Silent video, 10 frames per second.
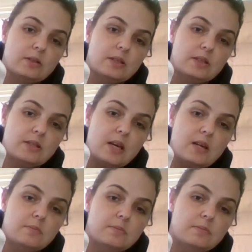and the
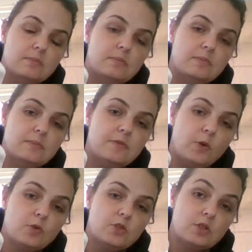same
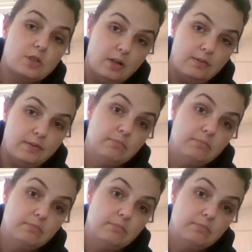font and stuff.